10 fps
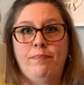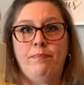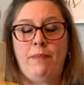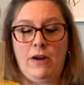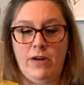
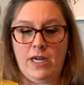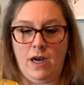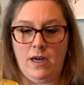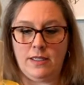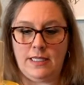Mary
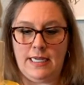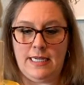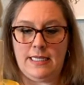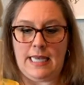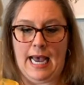Cox
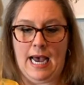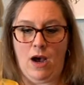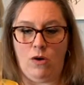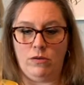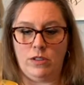is
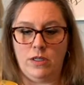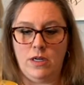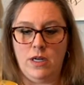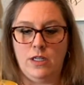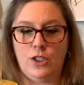out.
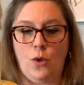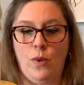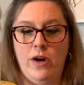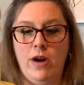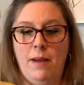So
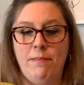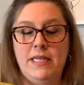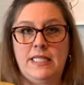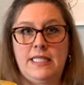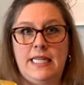we are at
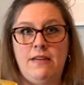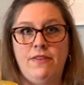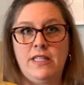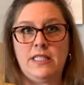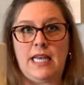Miss
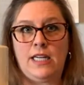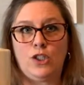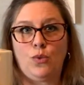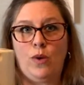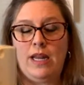Stevens at
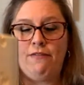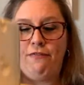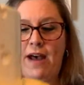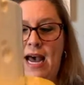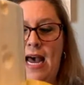
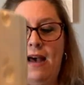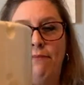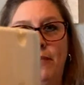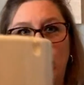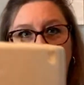25.
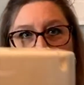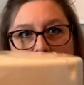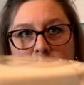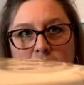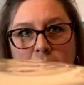Miss
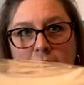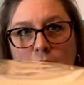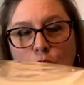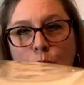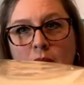Janice is at
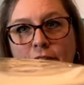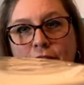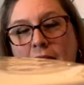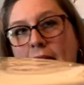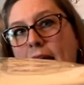
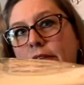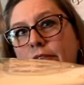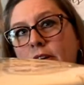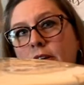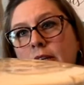25.
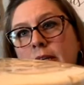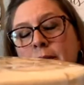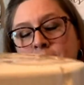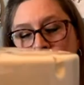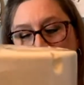
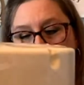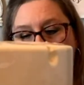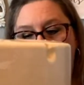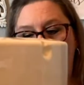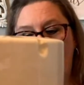Are
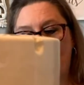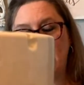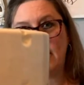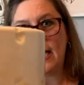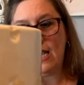we ready
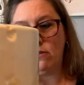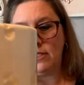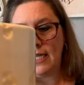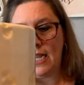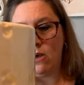to count
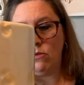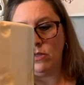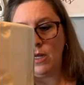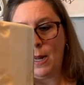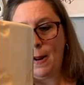down?